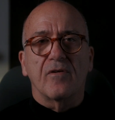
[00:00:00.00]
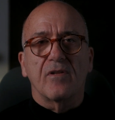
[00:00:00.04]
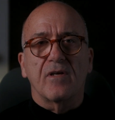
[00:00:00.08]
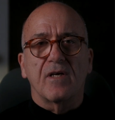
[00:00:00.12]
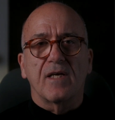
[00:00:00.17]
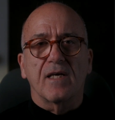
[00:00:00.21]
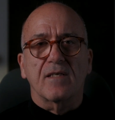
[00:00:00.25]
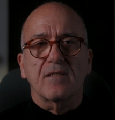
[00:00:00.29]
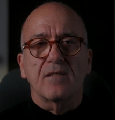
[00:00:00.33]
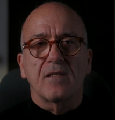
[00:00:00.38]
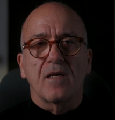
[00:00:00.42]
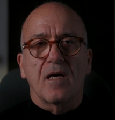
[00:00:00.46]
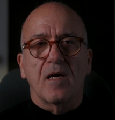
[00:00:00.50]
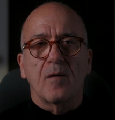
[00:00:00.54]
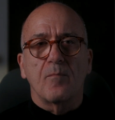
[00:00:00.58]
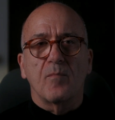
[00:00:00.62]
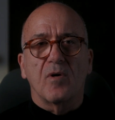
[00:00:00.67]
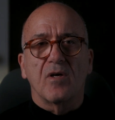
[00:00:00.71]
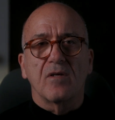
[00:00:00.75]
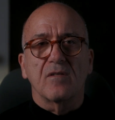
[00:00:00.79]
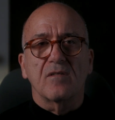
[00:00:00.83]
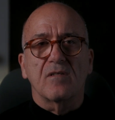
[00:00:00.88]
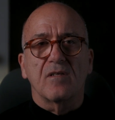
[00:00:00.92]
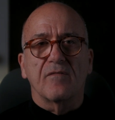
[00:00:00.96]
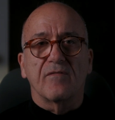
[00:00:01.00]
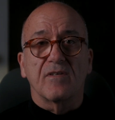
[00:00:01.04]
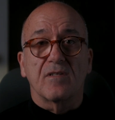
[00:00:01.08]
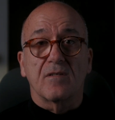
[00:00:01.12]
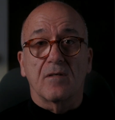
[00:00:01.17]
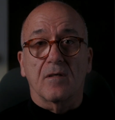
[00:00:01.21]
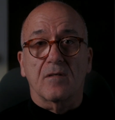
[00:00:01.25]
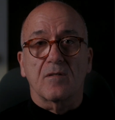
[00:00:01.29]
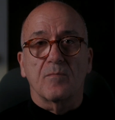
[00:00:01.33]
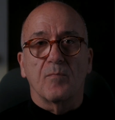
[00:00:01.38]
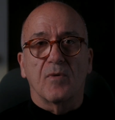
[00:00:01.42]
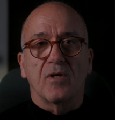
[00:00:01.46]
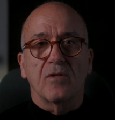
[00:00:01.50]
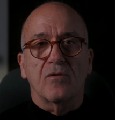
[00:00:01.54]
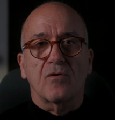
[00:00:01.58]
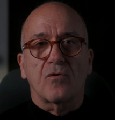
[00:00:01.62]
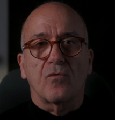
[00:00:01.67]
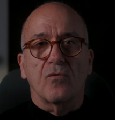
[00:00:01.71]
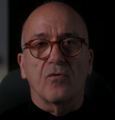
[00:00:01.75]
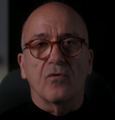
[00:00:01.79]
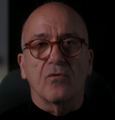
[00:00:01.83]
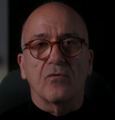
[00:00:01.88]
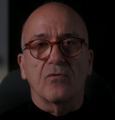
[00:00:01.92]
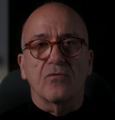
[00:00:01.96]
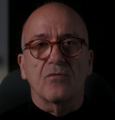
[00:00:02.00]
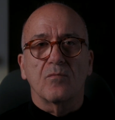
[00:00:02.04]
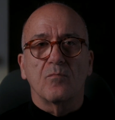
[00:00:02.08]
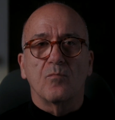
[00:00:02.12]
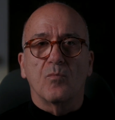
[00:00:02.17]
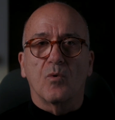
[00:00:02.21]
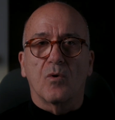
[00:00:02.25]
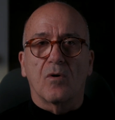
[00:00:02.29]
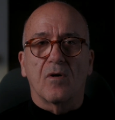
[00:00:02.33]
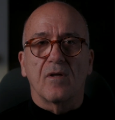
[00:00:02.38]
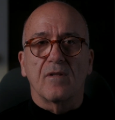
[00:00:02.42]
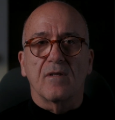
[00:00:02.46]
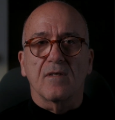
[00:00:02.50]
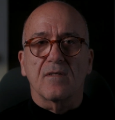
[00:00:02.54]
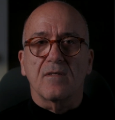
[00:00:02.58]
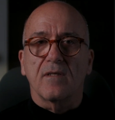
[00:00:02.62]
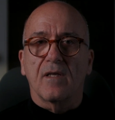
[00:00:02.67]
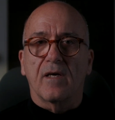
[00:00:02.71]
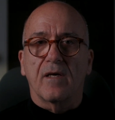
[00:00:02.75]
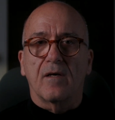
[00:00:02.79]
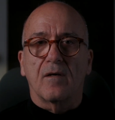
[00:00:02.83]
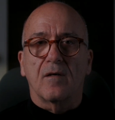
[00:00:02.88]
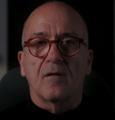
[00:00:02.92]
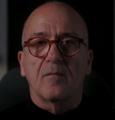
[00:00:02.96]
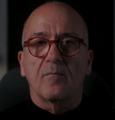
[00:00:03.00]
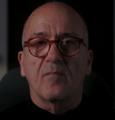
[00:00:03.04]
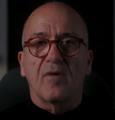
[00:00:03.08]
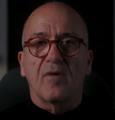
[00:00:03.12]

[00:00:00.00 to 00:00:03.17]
next 9 months of a 6-month cruise, more on this later, my